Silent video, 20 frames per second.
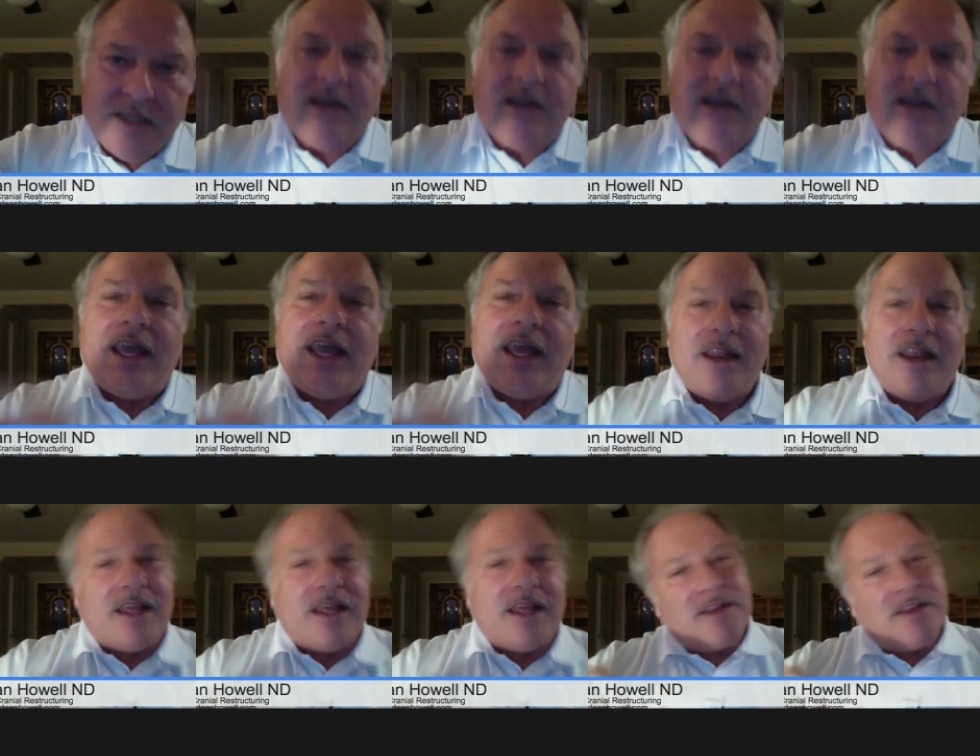
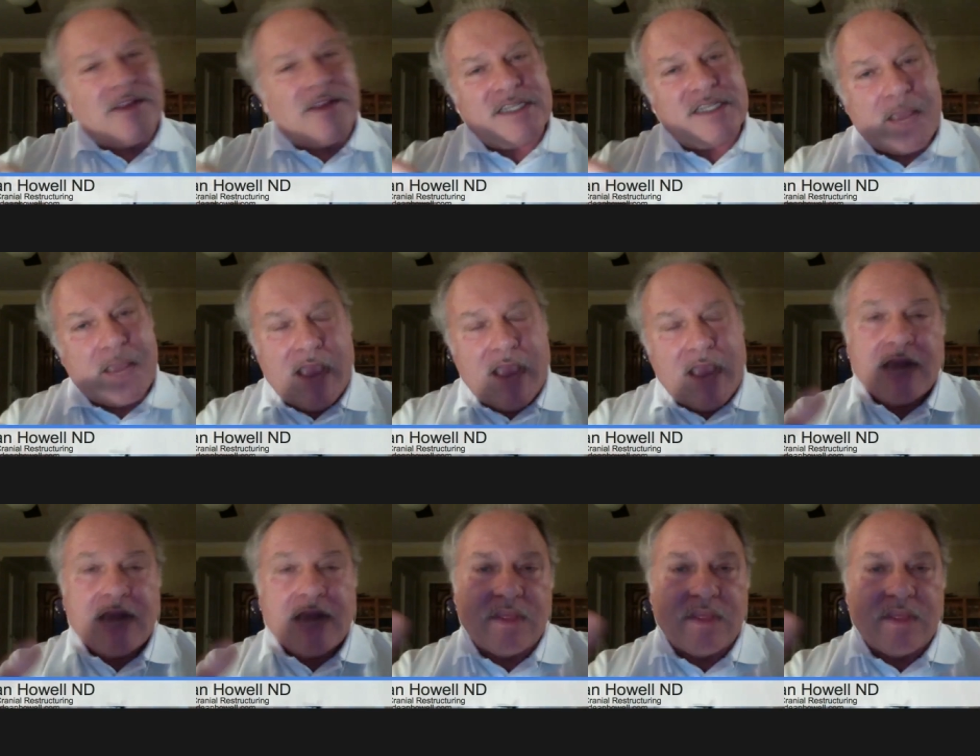And the same
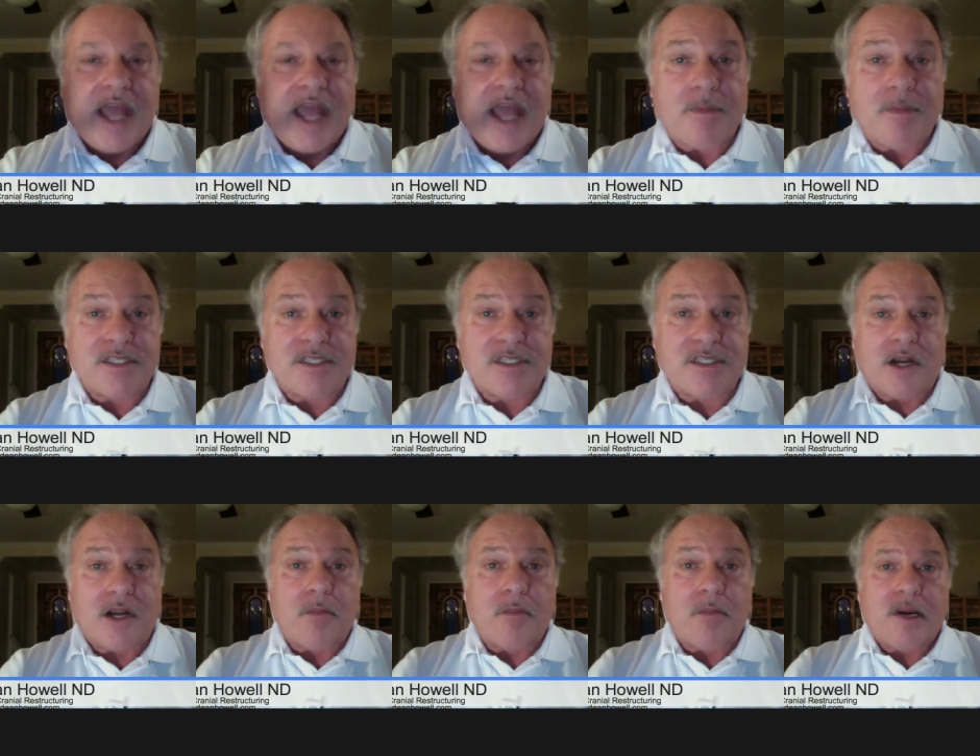kind of thing happens
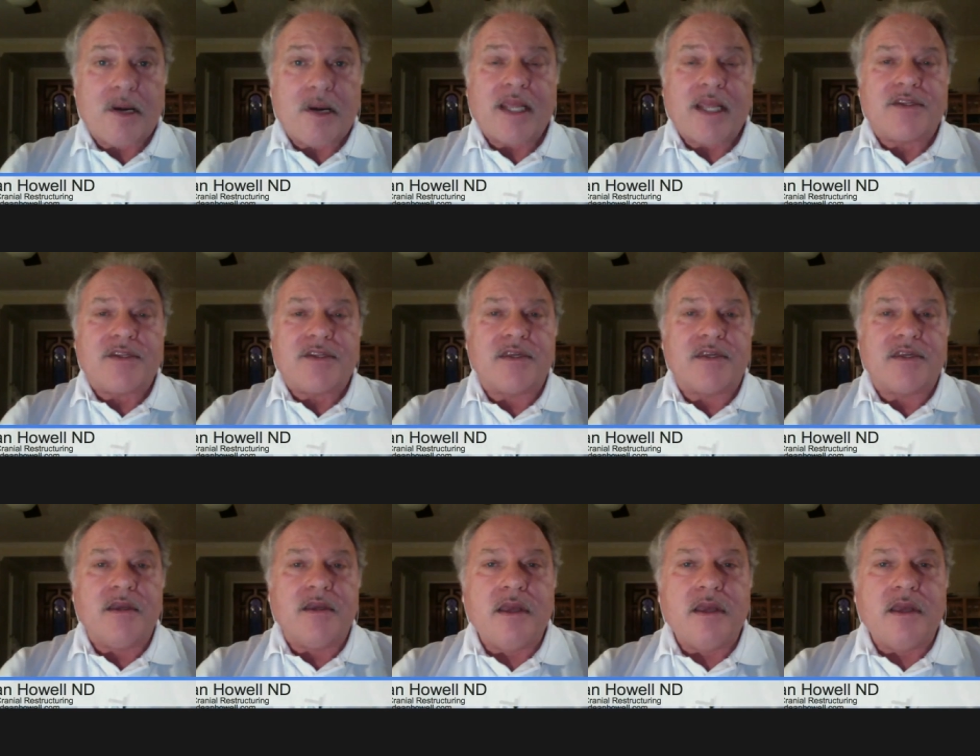in our brains.